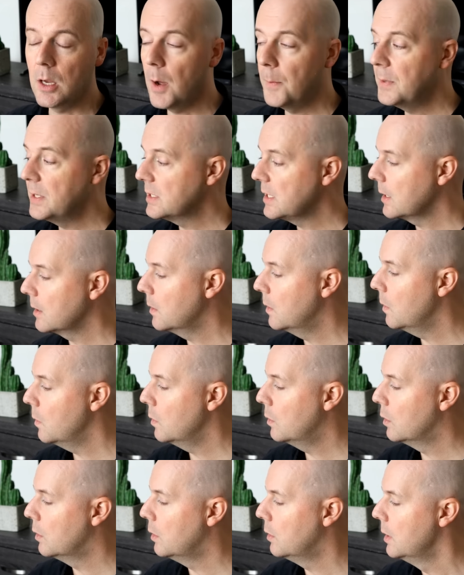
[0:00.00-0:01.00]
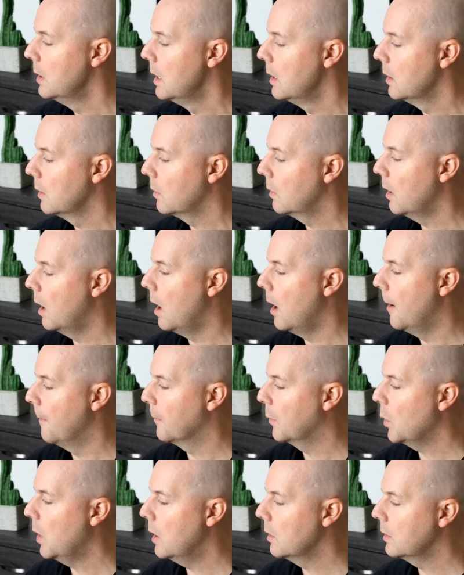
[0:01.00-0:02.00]
Companies like Google,
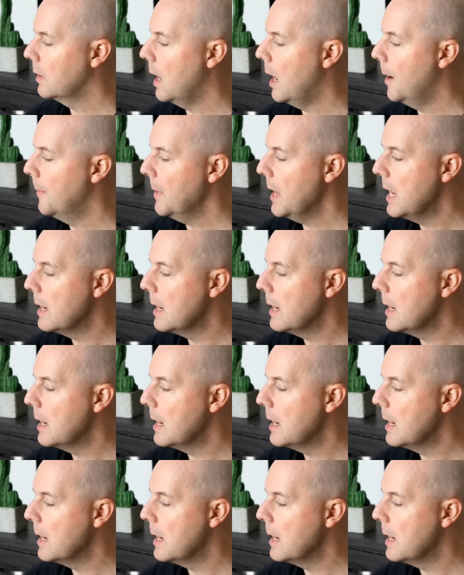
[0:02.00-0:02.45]
um, Qualcomm,